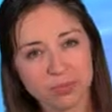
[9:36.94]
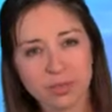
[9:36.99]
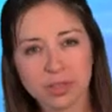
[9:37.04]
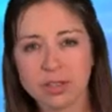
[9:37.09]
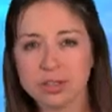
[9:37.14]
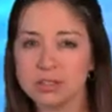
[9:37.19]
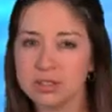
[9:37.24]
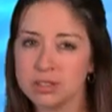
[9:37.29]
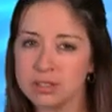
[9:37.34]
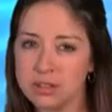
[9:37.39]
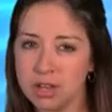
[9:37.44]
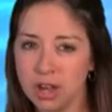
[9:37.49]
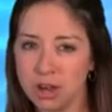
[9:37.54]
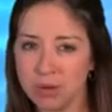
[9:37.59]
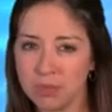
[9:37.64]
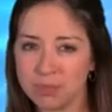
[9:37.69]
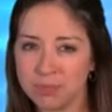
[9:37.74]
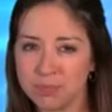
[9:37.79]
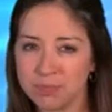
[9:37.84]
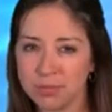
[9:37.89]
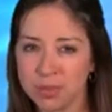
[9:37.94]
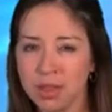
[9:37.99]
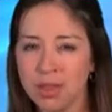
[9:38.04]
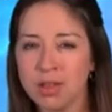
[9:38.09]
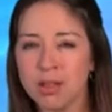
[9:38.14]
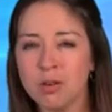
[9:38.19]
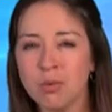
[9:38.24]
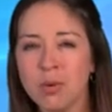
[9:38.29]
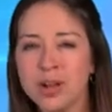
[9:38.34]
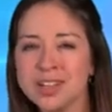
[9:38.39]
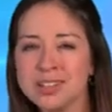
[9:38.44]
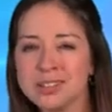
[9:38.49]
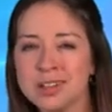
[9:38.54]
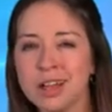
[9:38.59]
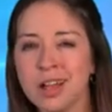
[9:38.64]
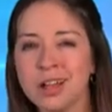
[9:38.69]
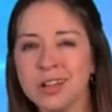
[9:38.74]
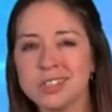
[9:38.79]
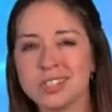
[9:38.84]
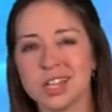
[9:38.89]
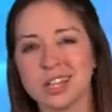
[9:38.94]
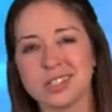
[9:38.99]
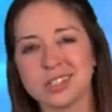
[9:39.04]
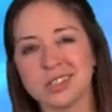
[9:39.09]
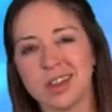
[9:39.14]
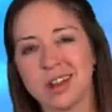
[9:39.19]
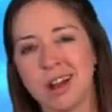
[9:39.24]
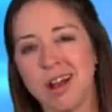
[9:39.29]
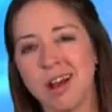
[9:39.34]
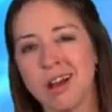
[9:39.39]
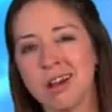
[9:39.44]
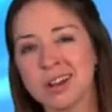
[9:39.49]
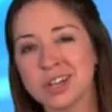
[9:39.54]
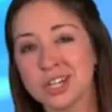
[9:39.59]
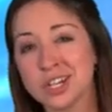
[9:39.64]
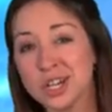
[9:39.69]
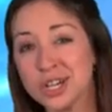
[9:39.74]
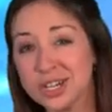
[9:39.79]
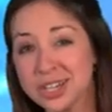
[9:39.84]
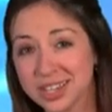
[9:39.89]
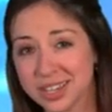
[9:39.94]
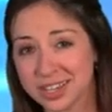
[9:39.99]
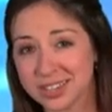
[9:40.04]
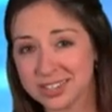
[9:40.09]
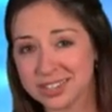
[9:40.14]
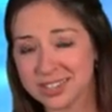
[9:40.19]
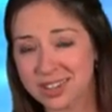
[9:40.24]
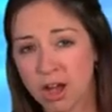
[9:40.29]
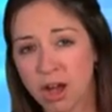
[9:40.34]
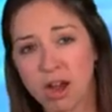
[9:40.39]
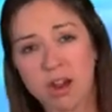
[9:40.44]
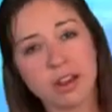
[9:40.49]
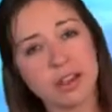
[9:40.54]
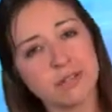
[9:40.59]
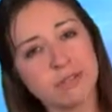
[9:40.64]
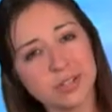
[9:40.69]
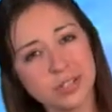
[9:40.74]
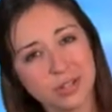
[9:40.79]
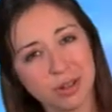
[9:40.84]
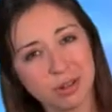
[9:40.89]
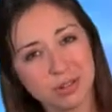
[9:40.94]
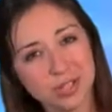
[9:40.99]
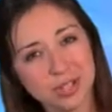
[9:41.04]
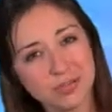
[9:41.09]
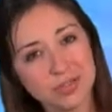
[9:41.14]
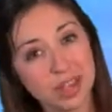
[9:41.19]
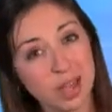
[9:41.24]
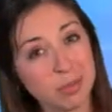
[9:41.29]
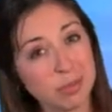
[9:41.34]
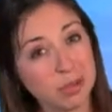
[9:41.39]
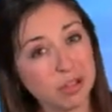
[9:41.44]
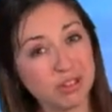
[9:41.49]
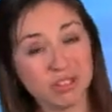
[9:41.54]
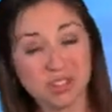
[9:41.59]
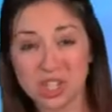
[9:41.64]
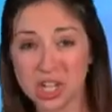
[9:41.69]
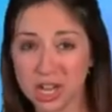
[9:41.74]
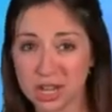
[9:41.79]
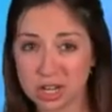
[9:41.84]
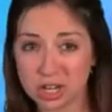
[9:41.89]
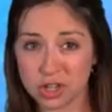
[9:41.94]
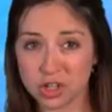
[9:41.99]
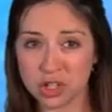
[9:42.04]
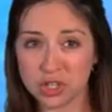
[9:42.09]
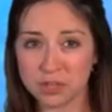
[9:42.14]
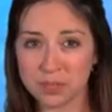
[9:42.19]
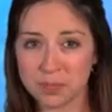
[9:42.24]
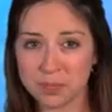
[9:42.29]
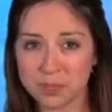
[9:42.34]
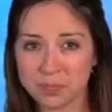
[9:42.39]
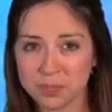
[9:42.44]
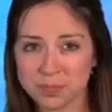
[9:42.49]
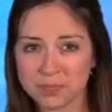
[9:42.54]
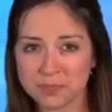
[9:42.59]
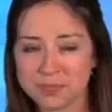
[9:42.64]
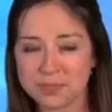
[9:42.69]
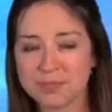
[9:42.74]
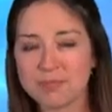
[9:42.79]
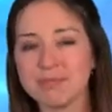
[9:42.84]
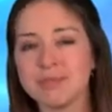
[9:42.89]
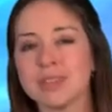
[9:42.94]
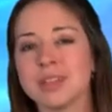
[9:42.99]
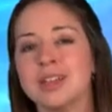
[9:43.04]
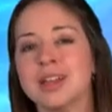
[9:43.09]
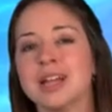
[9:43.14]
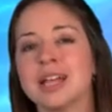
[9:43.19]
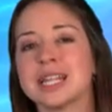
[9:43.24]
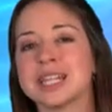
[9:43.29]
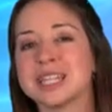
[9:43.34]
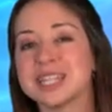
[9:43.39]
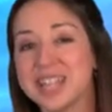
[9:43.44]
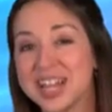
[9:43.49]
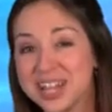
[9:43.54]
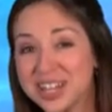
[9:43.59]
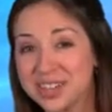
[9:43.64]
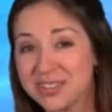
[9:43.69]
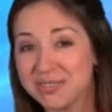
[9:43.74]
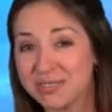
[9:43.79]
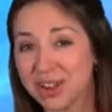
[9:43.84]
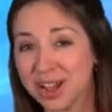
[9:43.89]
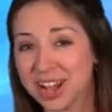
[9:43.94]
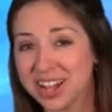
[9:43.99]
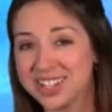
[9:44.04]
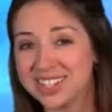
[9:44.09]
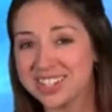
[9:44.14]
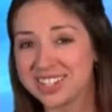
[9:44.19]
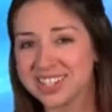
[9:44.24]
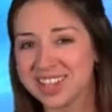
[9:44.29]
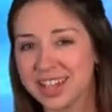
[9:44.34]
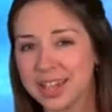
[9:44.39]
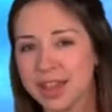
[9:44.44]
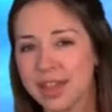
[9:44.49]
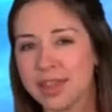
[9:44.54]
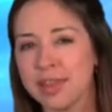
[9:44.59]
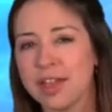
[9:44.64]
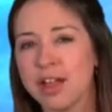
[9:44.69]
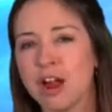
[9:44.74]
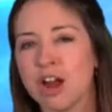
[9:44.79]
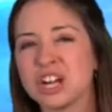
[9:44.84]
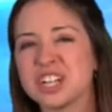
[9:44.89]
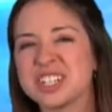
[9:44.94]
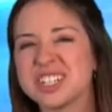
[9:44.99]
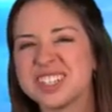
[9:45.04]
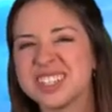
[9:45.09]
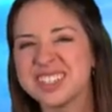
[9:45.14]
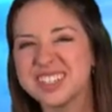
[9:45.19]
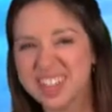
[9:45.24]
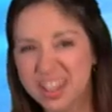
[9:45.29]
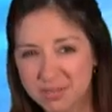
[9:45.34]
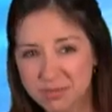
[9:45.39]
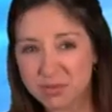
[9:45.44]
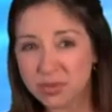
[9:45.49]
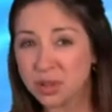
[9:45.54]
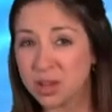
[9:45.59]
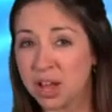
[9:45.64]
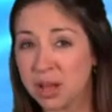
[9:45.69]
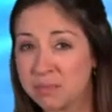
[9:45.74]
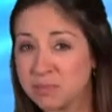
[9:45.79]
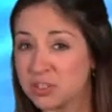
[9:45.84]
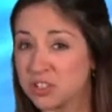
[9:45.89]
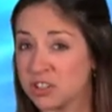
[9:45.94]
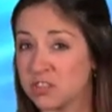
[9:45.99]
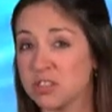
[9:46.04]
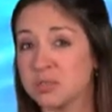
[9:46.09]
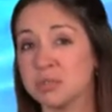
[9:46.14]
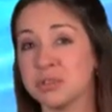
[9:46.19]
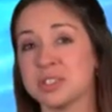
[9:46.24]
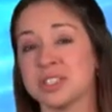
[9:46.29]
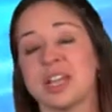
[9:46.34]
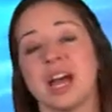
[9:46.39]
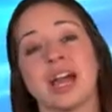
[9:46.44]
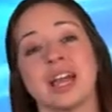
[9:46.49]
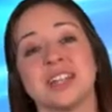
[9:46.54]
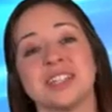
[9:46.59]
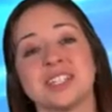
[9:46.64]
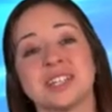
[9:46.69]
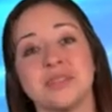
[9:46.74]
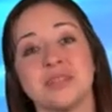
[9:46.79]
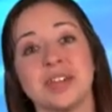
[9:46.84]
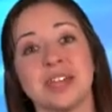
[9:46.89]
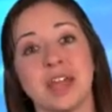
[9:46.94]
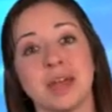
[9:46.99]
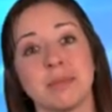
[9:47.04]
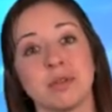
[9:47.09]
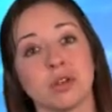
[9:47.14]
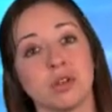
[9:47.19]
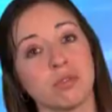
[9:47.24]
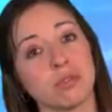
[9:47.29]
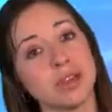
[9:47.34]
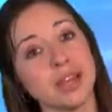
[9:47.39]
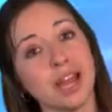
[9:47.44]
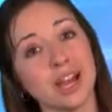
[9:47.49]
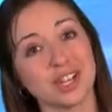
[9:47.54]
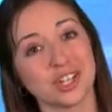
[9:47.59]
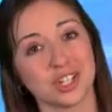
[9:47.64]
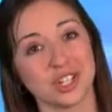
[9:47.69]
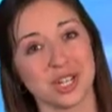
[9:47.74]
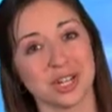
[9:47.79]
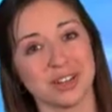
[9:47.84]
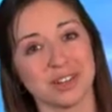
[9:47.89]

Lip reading: So, what tells us that our cookies are a result of chemical change? Lucky for us, there are several observable signs of a chemical reaction.